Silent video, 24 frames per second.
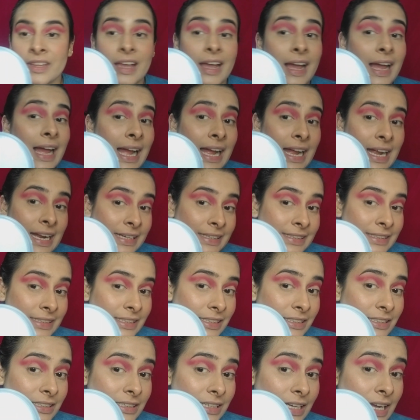and
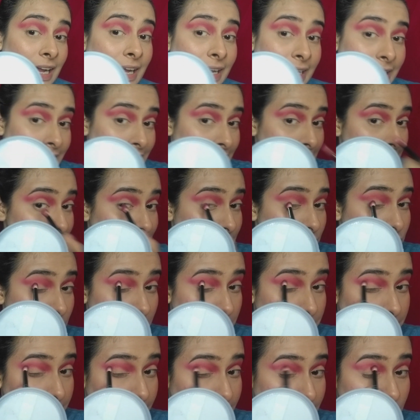I
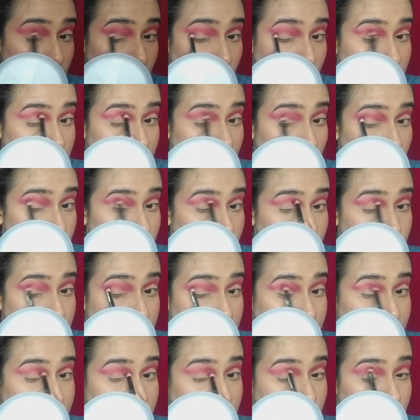actually paid 1000
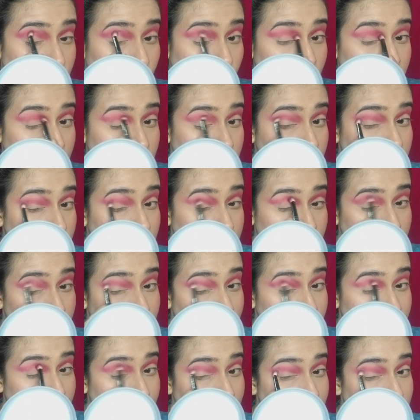rupees for
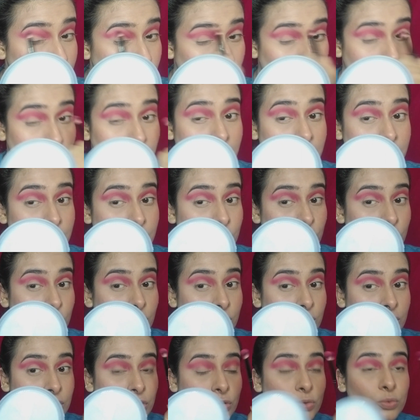delivery as well,
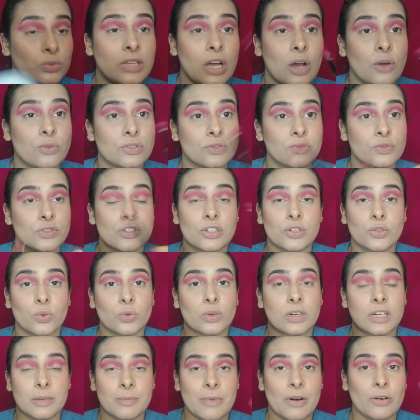so 2000 was the
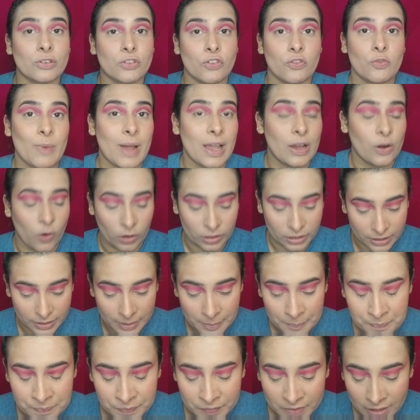total amount of my order.